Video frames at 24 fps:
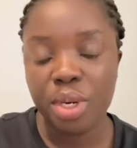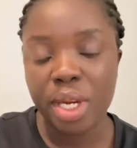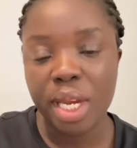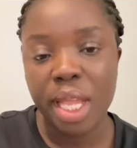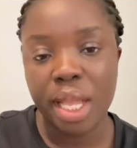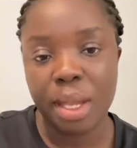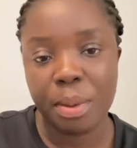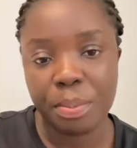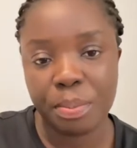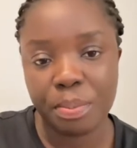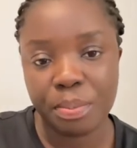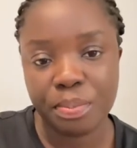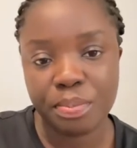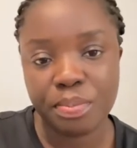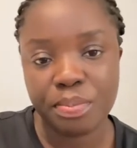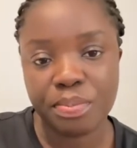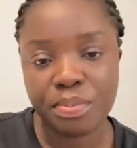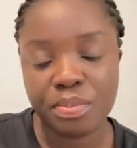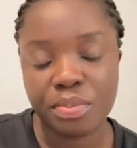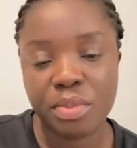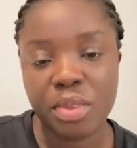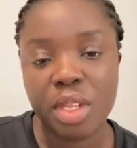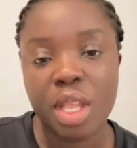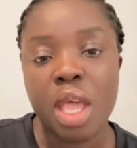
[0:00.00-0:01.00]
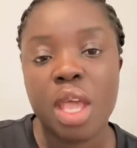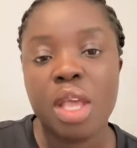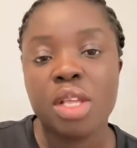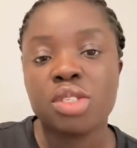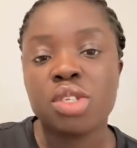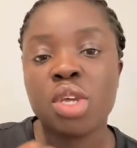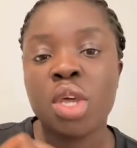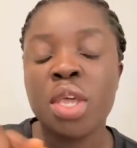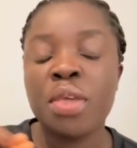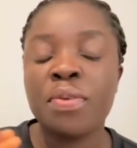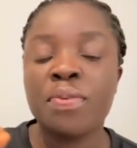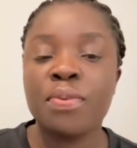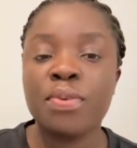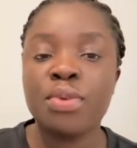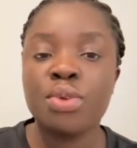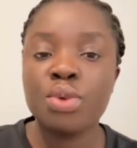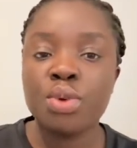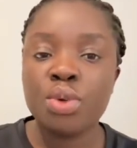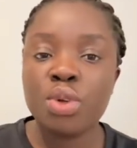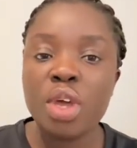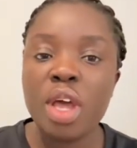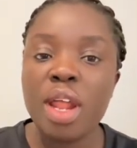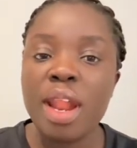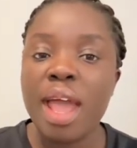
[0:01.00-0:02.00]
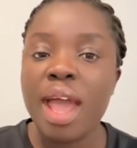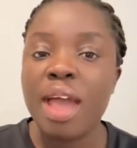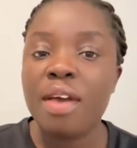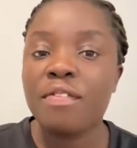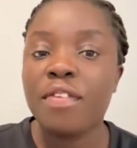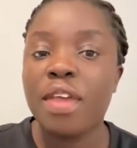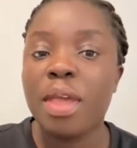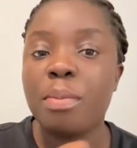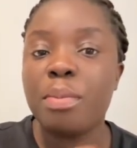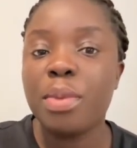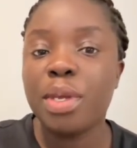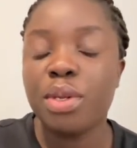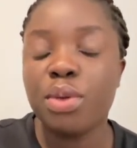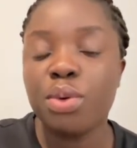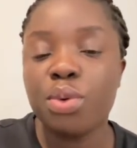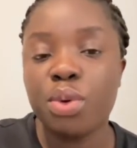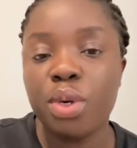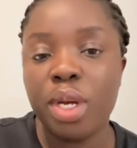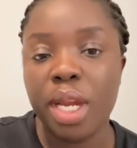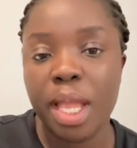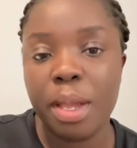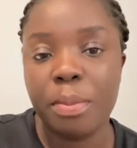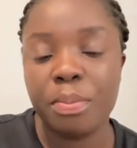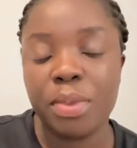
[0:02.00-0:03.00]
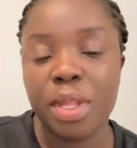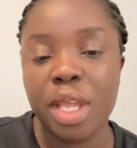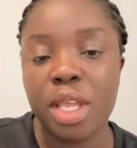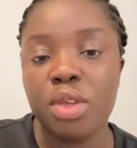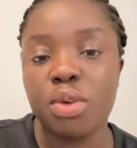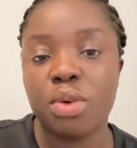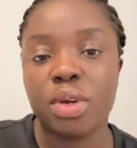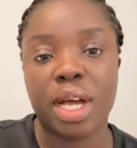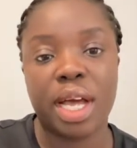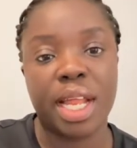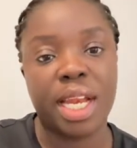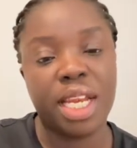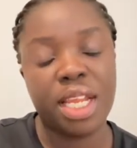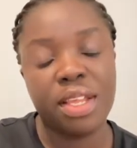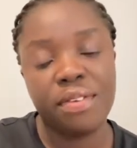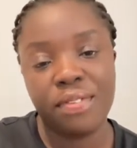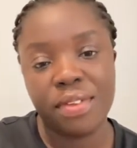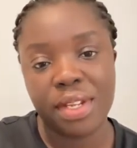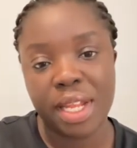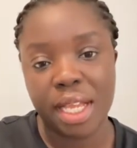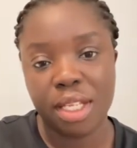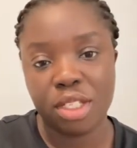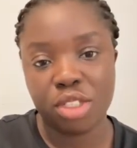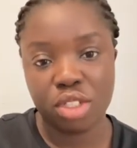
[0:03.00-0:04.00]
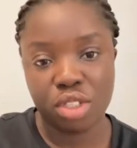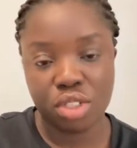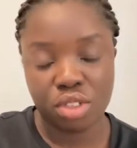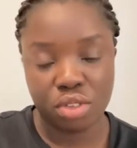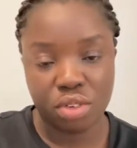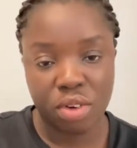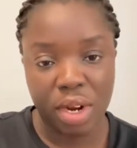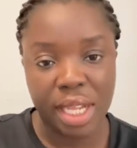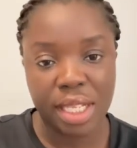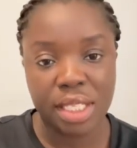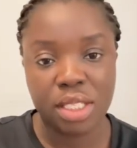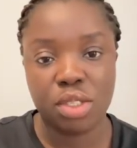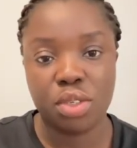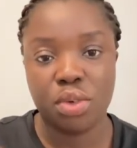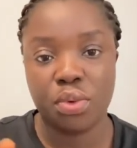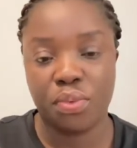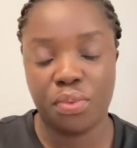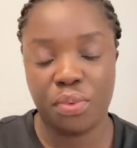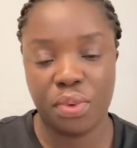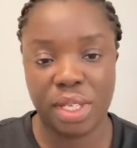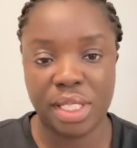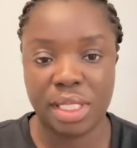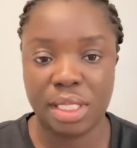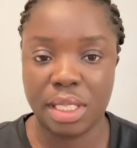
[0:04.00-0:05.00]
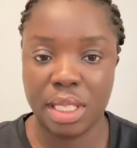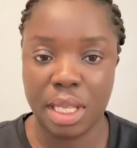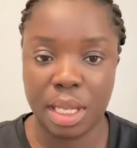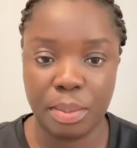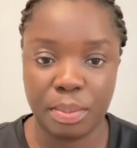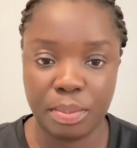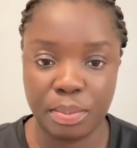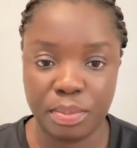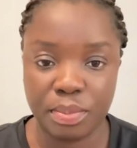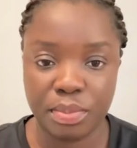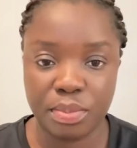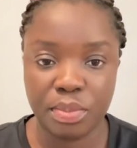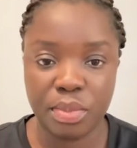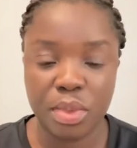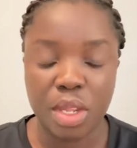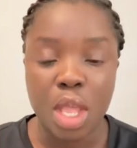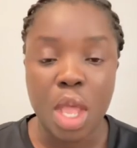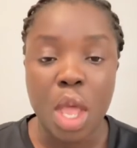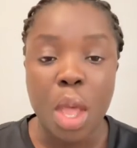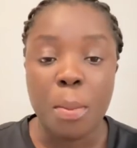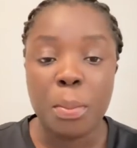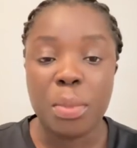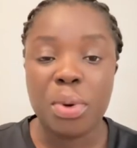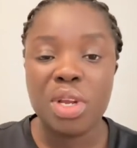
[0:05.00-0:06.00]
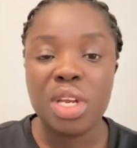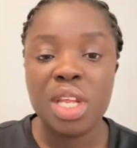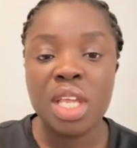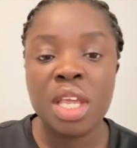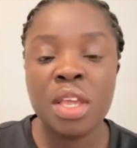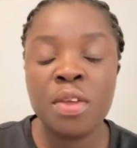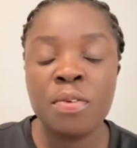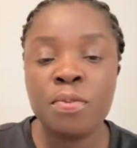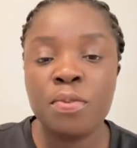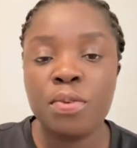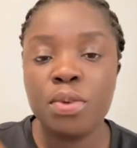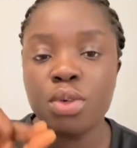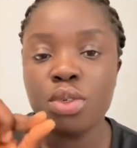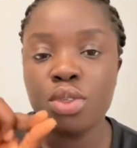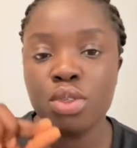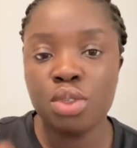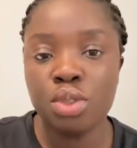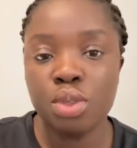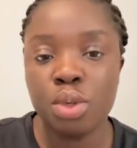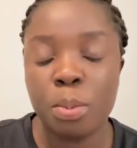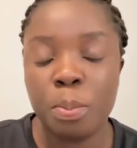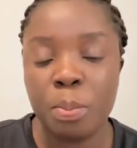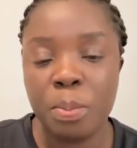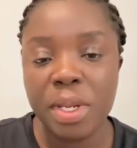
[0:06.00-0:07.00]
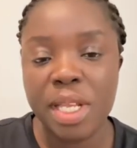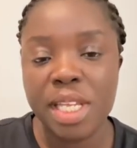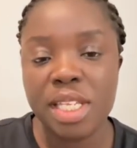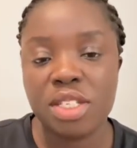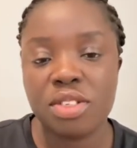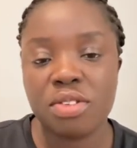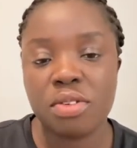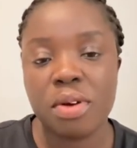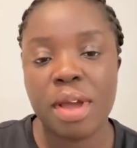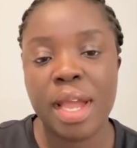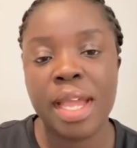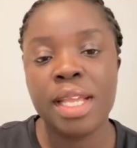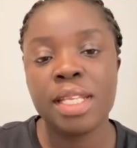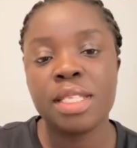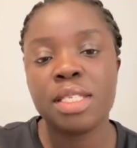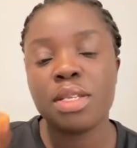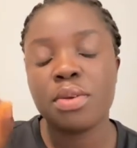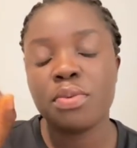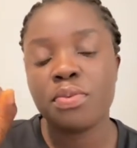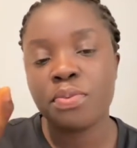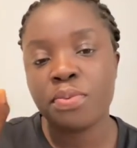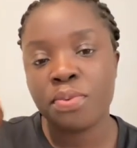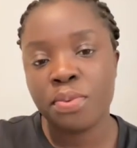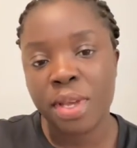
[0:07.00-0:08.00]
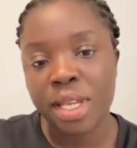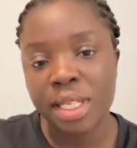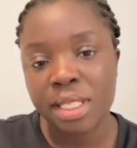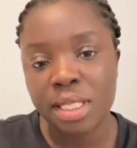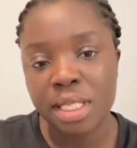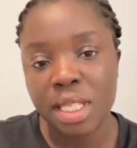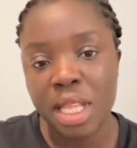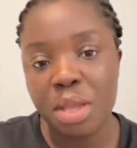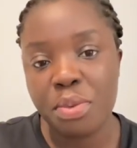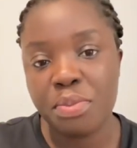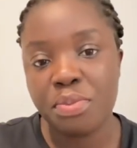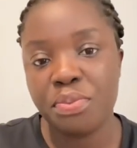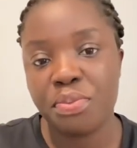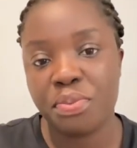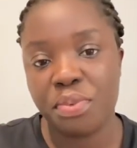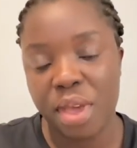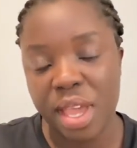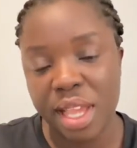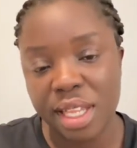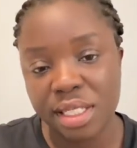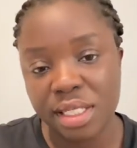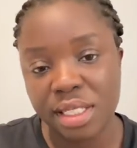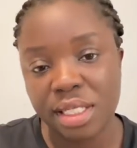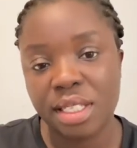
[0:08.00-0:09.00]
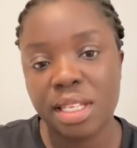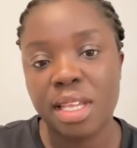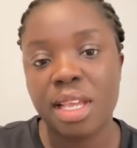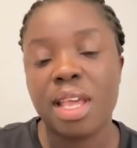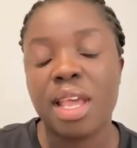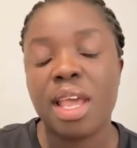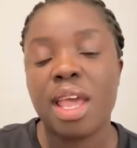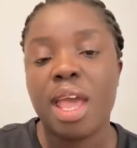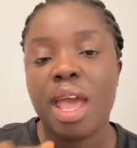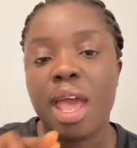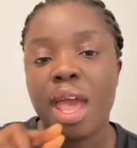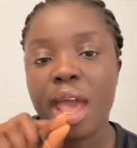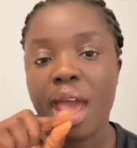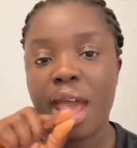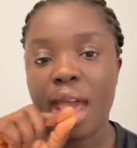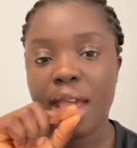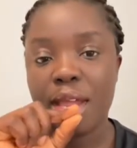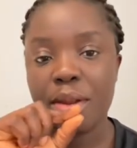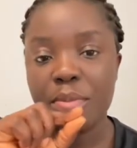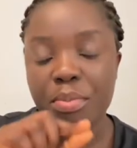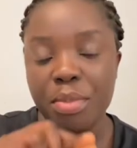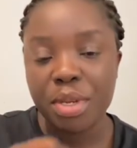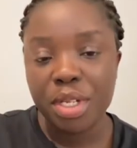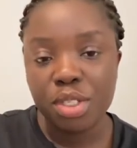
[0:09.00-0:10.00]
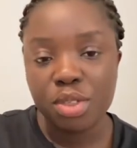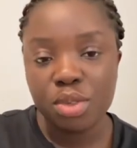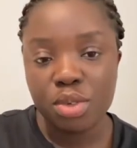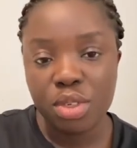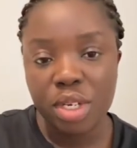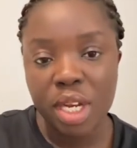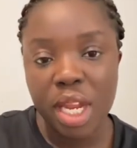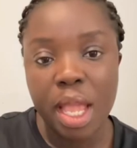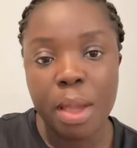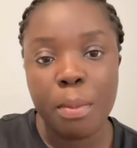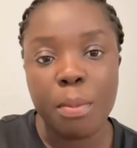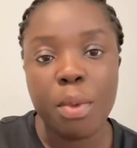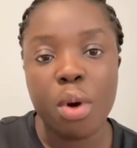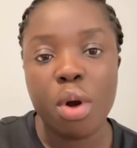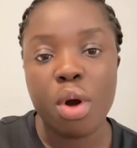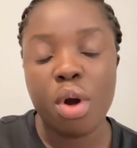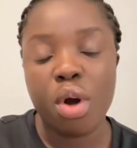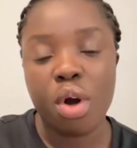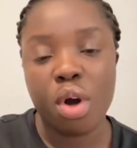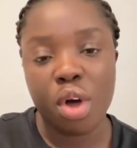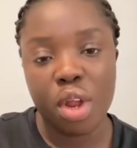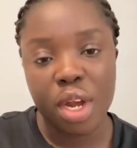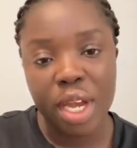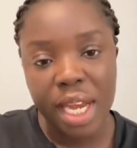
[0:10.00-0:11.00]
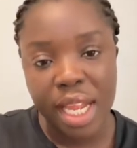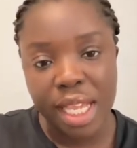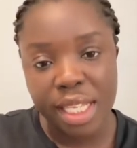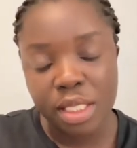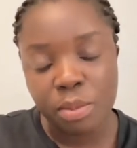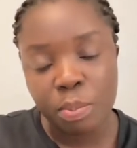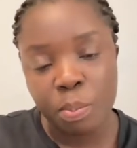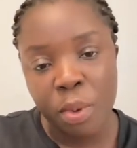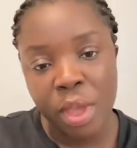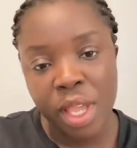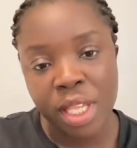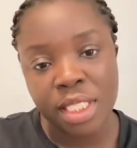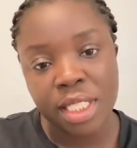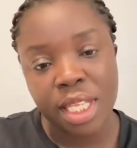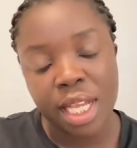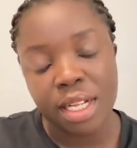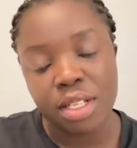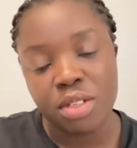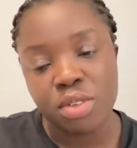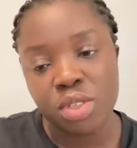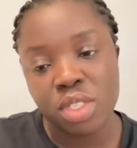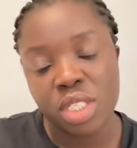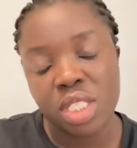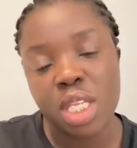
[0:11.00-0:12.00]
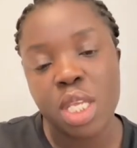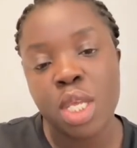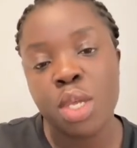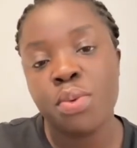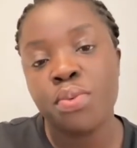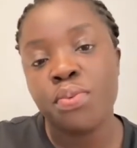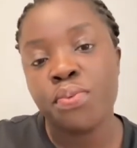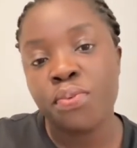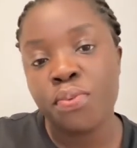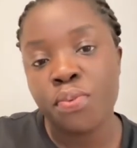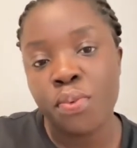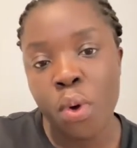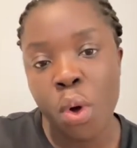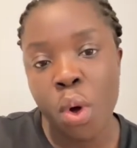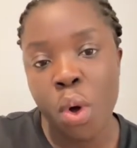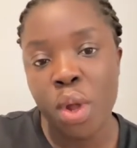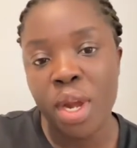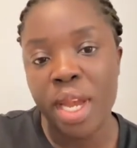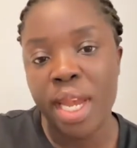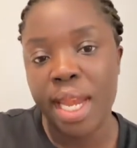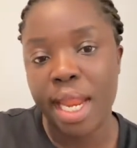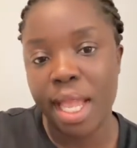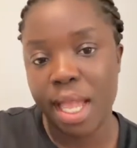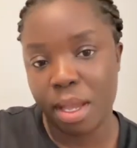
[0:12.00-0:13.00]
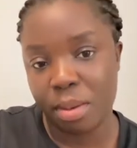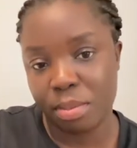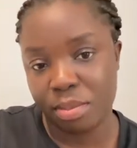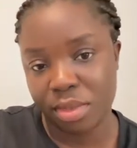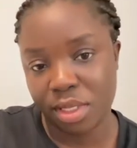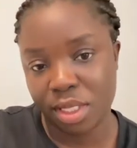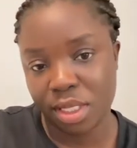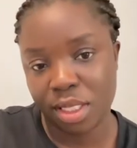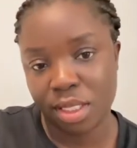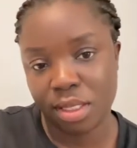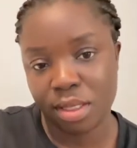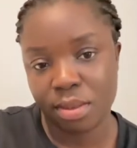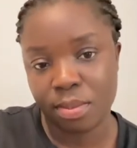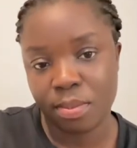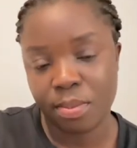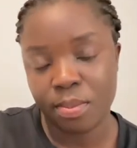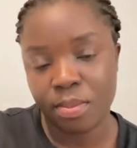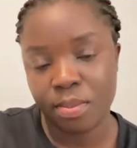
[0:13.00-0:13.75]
name. So if you do not have a middle name, then you can leave it and just write your first name. But if you do, please write first name first and middle name on the space that you see four names.